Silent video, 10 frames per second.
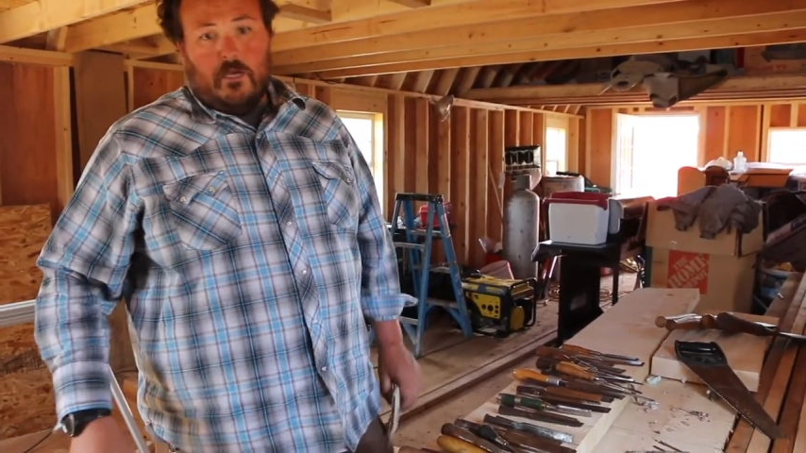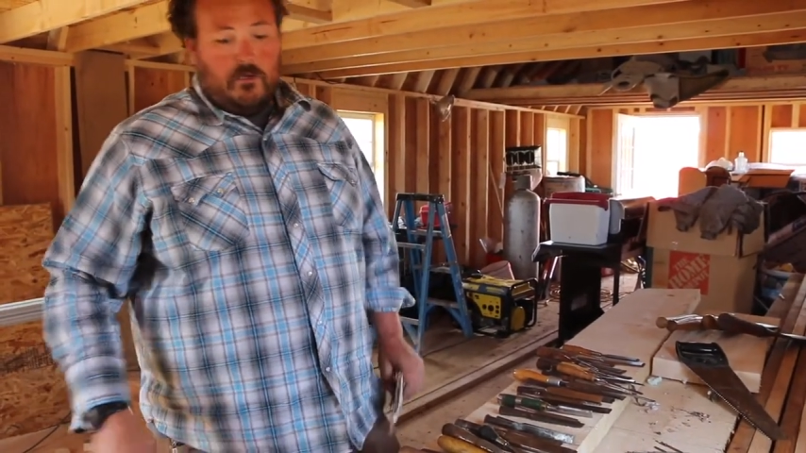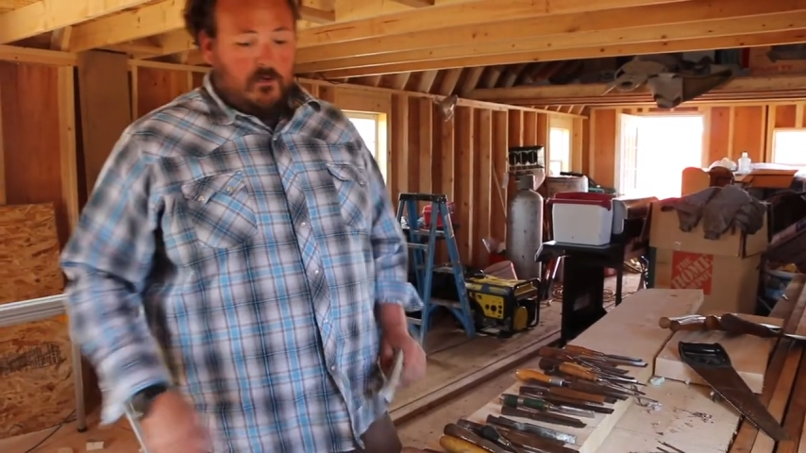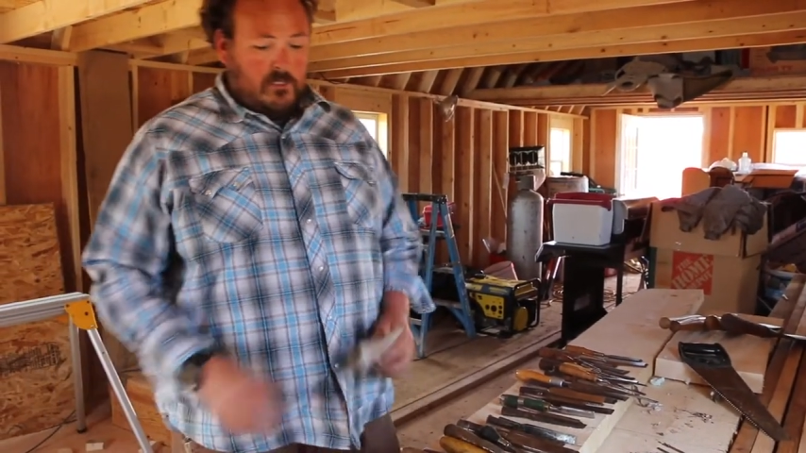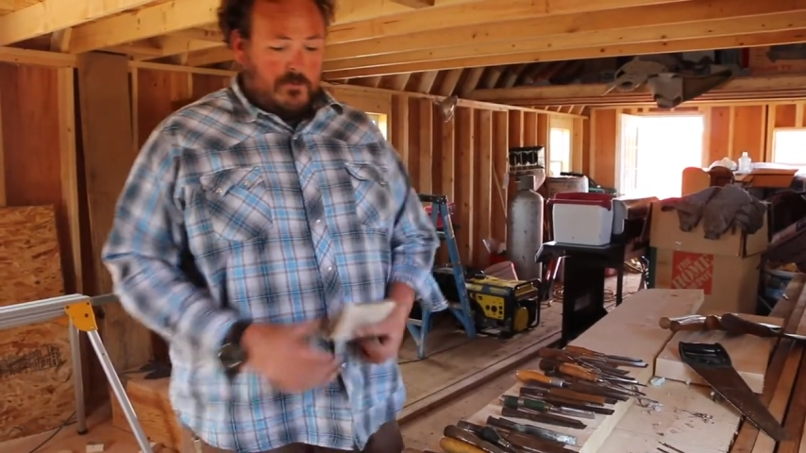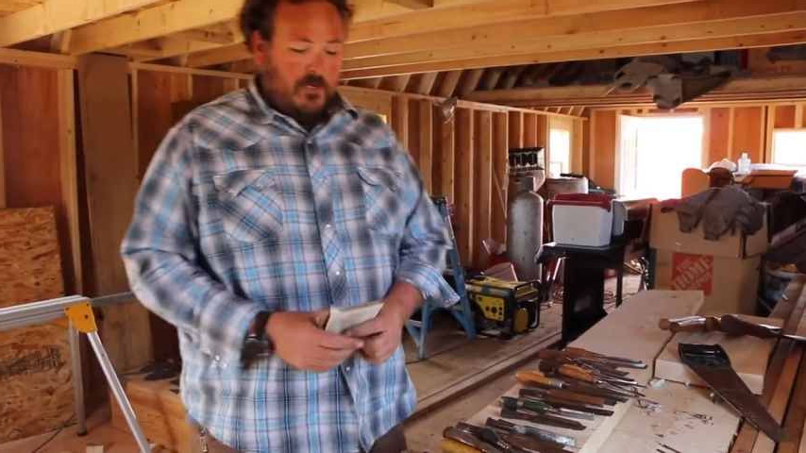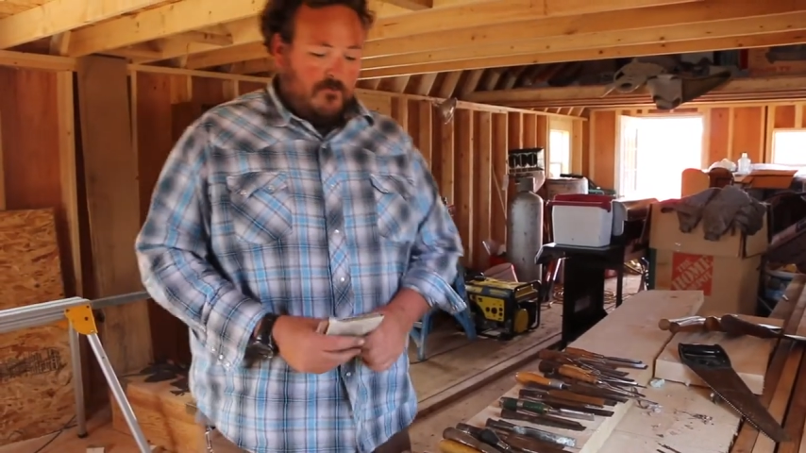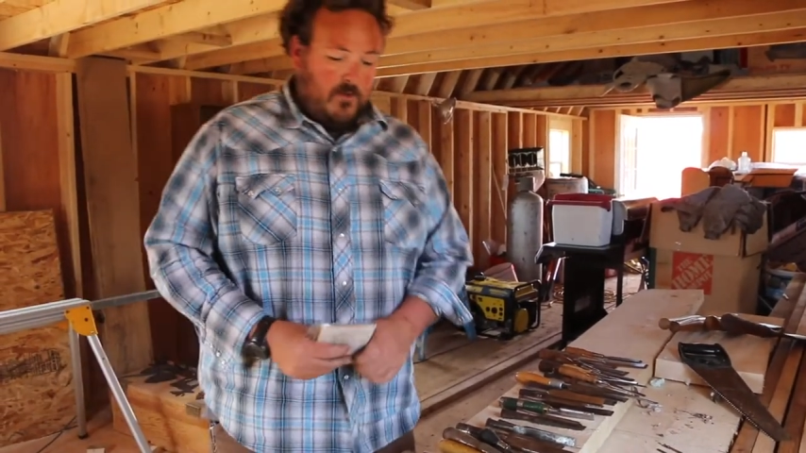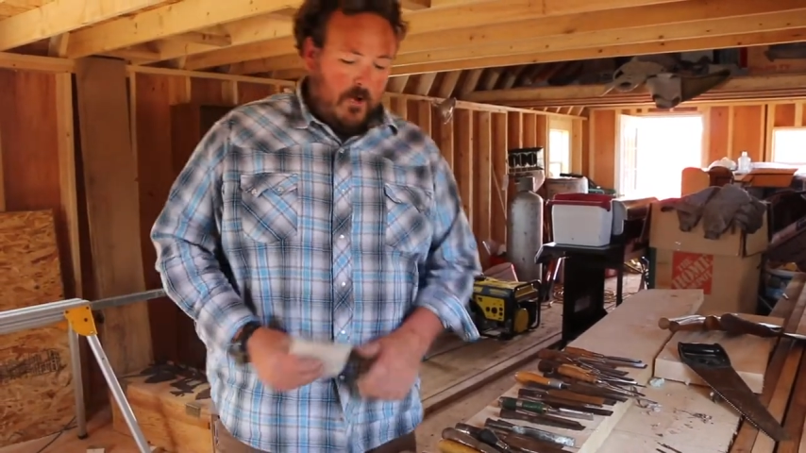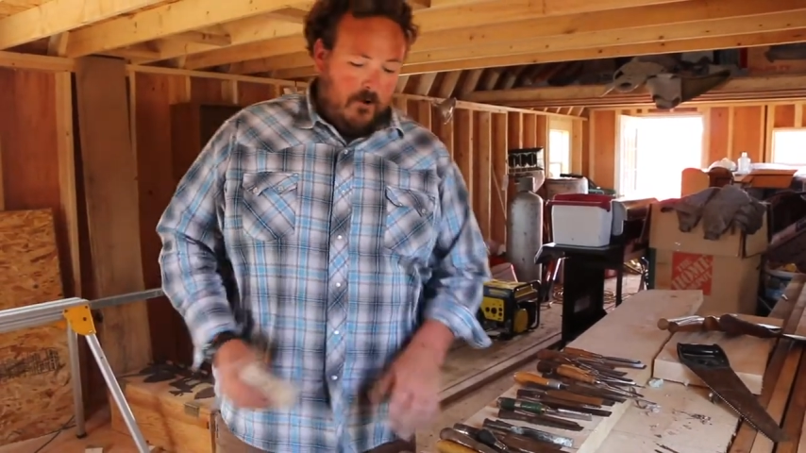You can spend a
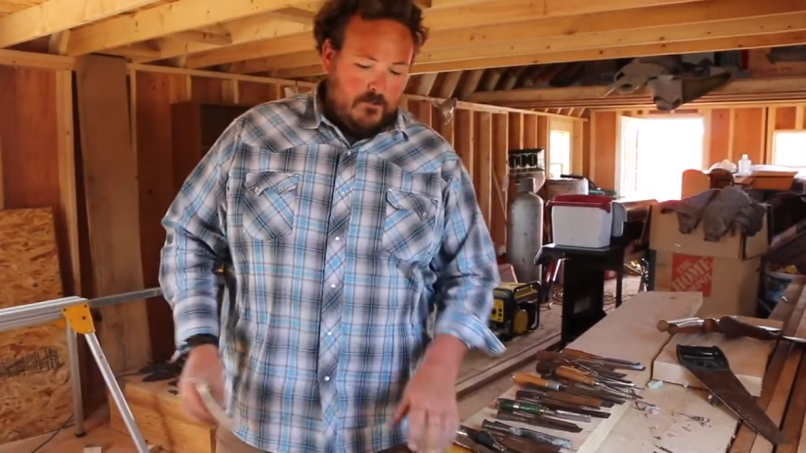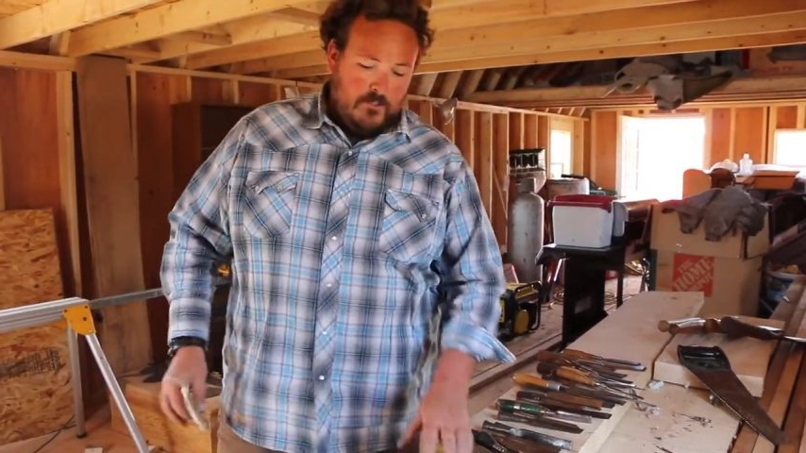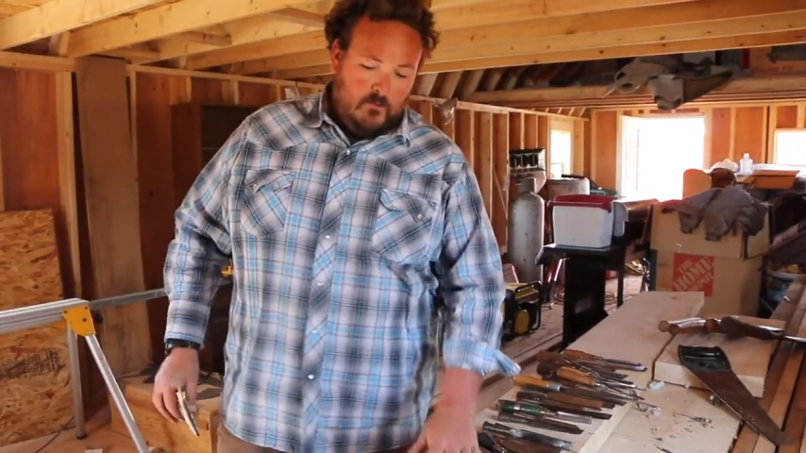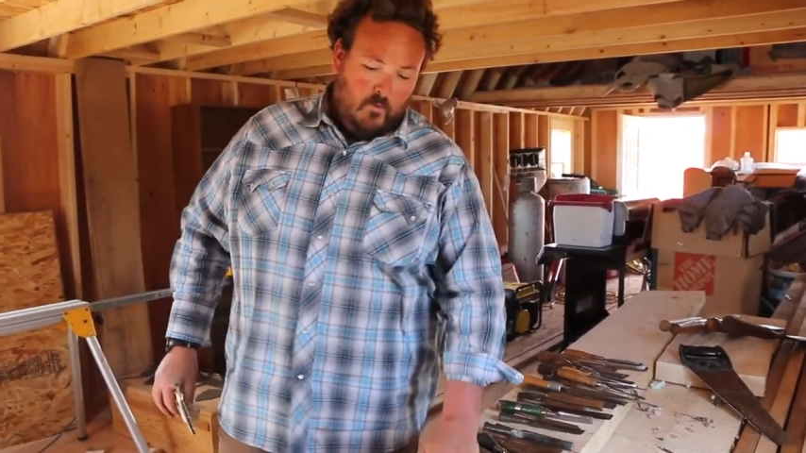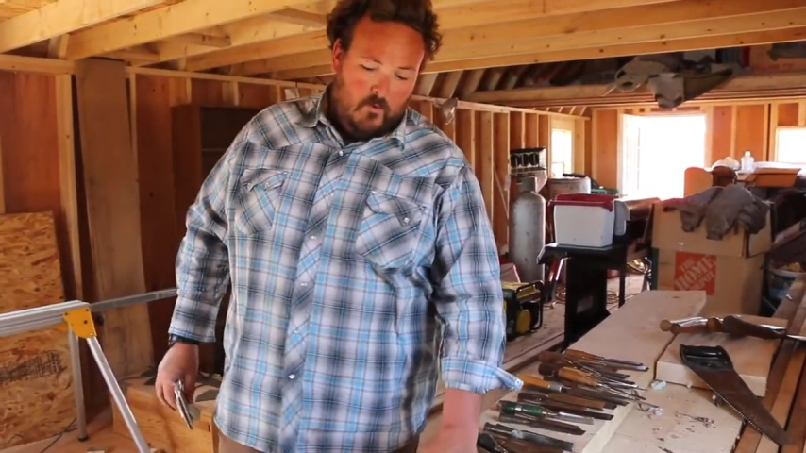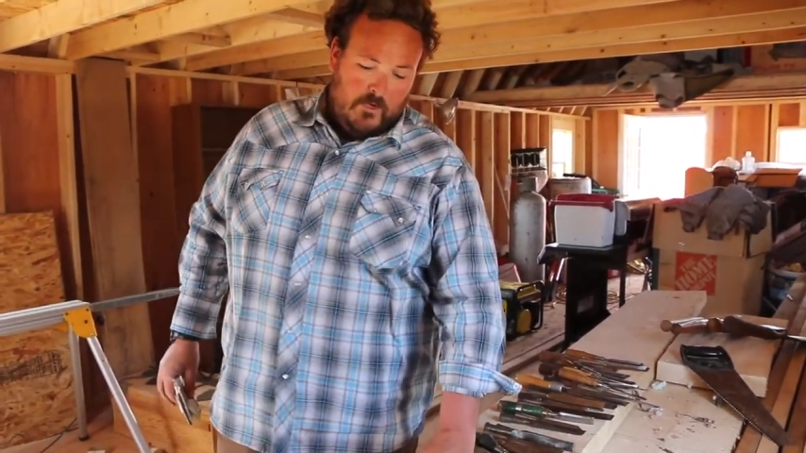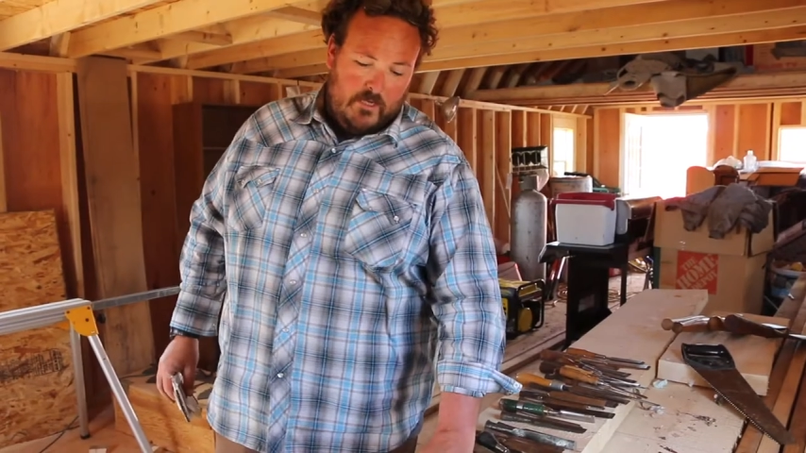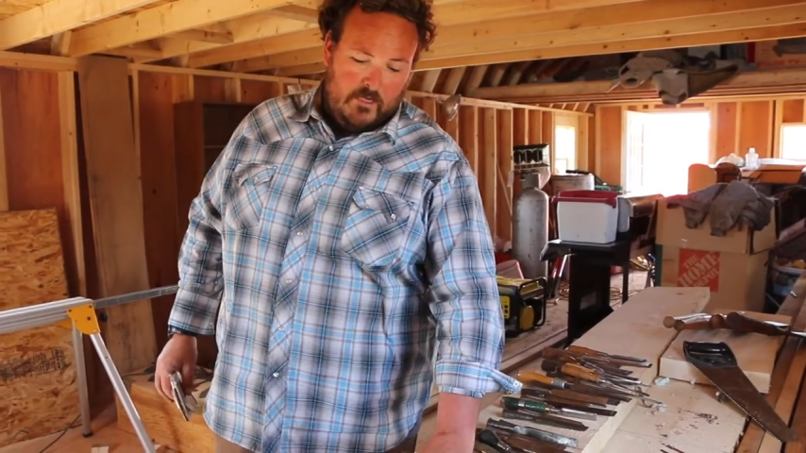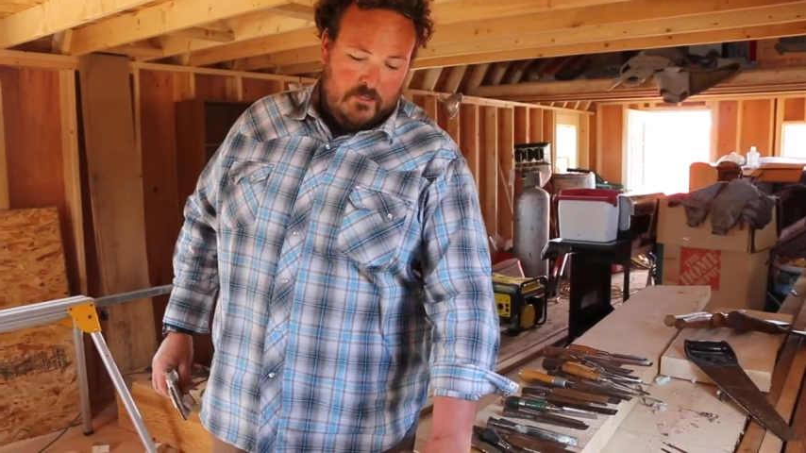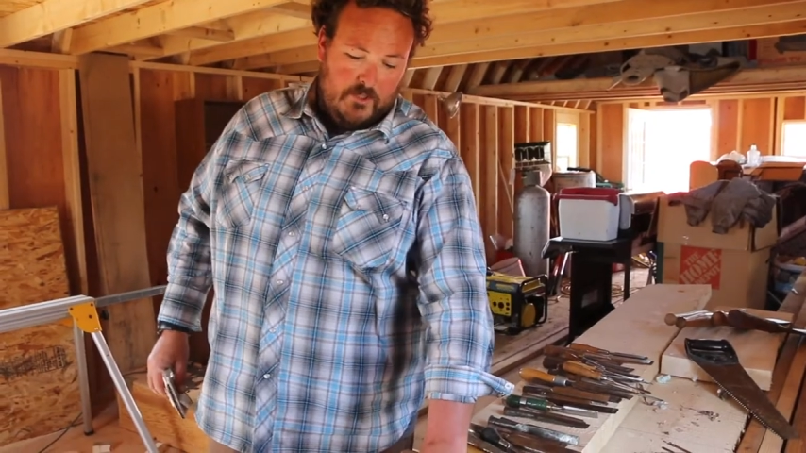few hours in the
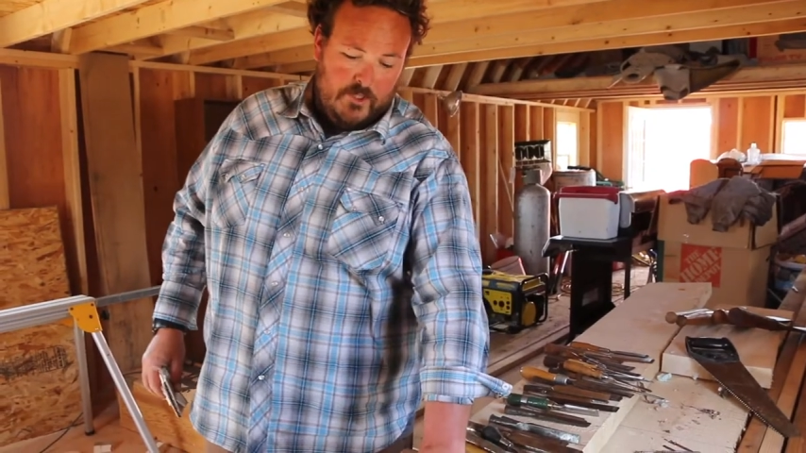morning in the